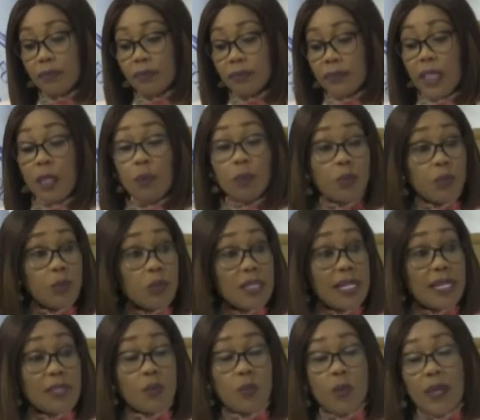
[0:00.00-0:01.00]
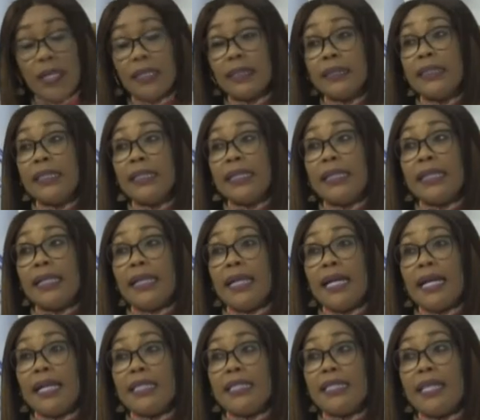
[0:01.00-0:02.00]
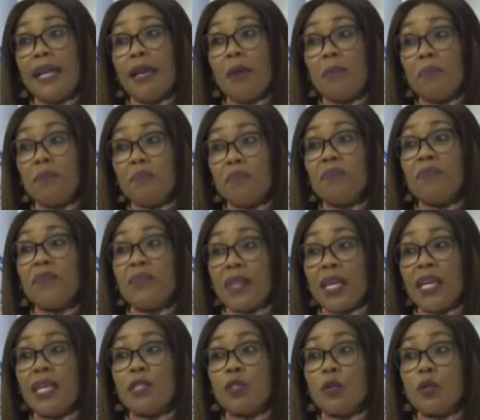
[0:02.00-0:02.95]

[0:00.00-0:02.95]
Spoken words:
input as well. And it's